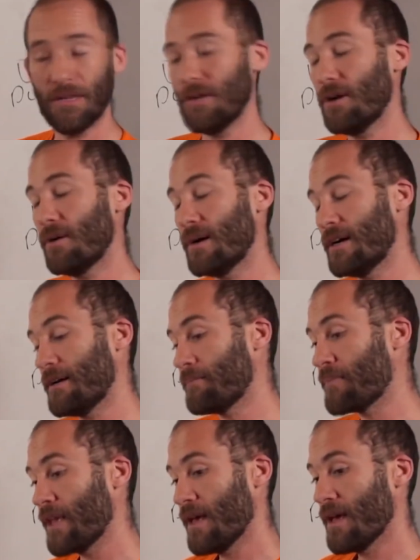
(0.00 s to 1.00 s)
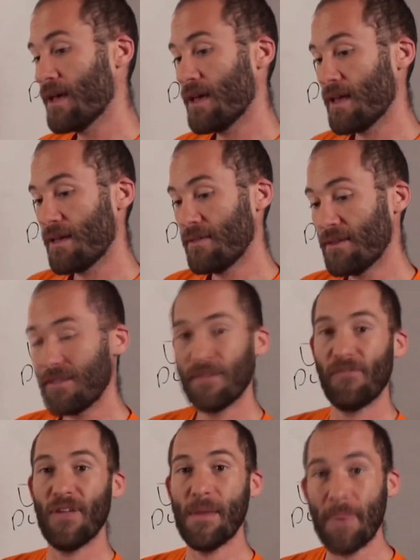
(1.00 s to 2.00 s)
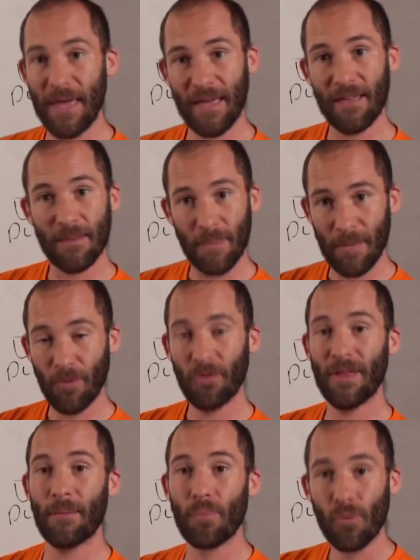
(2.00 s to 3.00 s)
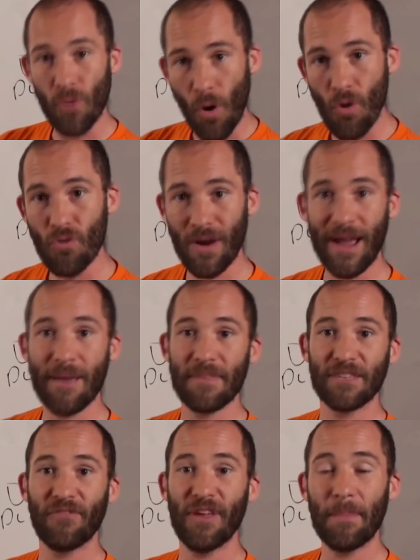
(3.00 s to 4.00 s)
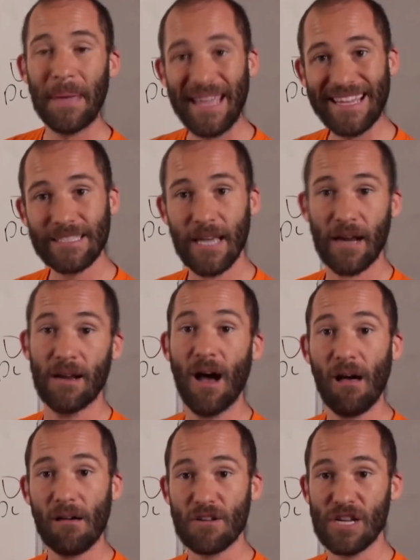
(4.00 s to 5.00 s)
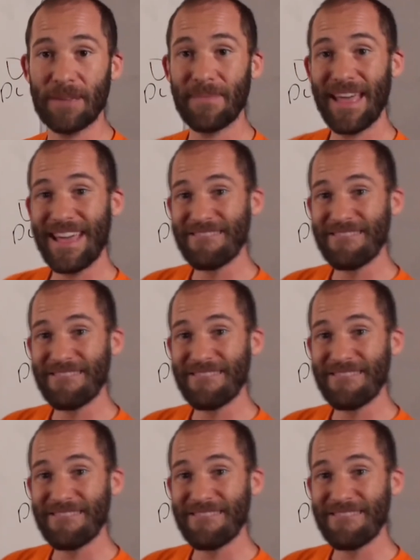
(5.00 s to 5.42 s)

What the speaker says: The VPN, the people that program this VPN technology,